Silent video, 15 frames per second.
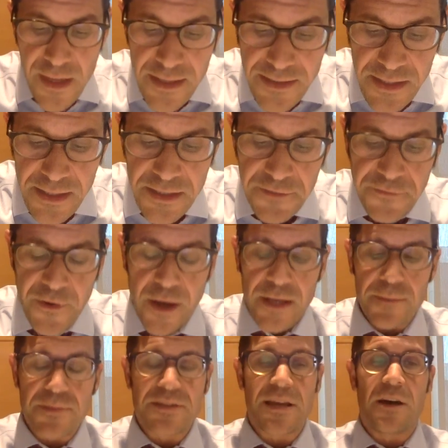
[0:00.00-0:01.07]
Did he define
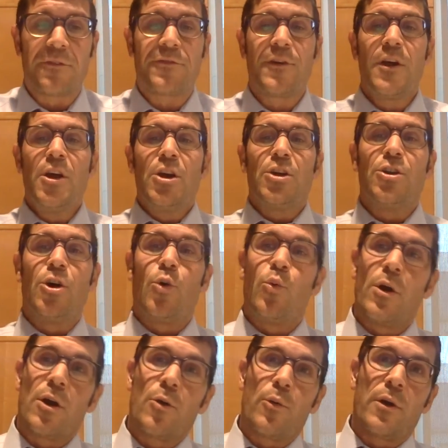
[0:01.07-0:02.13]
himself?
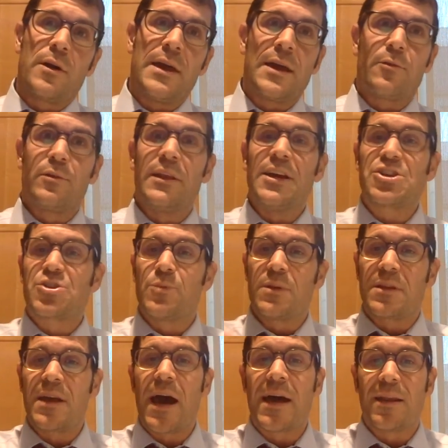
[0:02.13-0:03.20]
Where he had a relation with God,